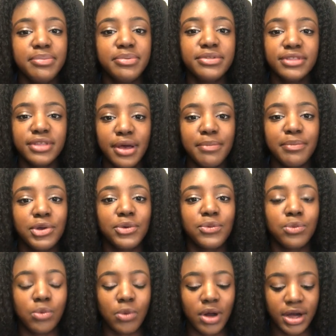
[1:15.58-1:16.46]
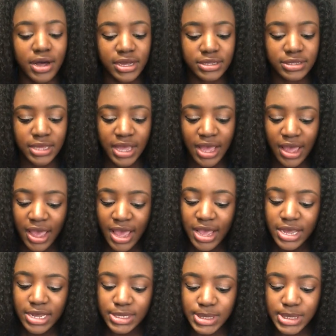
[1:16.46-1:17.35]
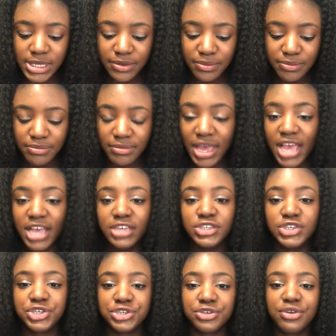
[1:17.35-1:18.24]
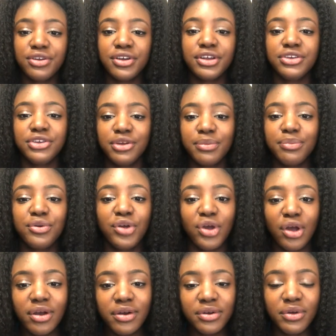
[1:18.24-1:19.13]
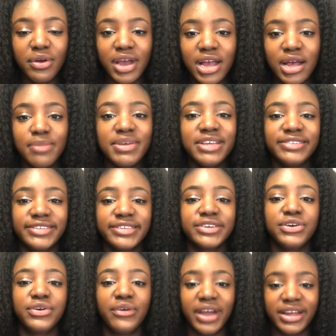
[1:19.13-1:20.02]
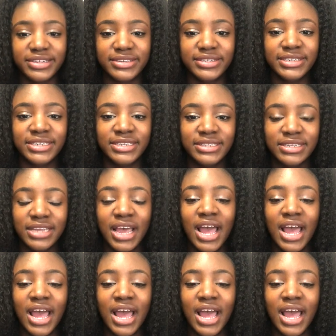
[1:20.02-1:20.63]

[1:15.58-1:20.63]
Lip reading: number 1, is to make sure your program is accredited.